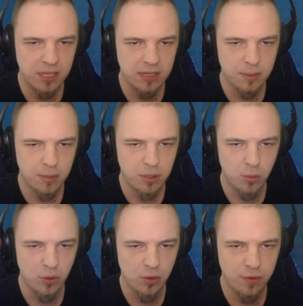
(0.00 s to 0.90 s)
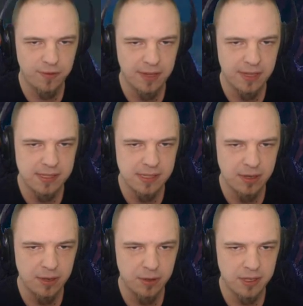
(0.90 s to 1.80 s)
too keen to put a roof
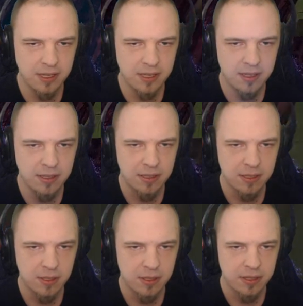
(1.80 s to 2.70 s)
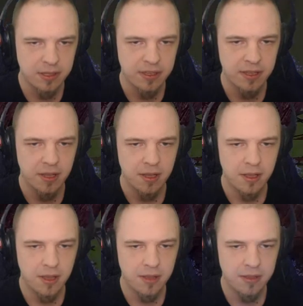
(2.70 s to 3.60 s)
necessarily
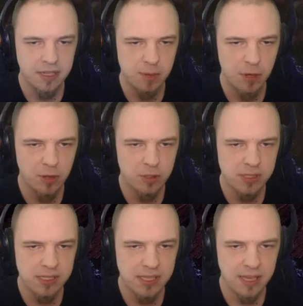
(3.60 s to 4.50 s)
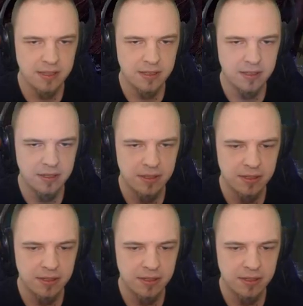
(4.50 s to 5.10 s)
on this part just yet.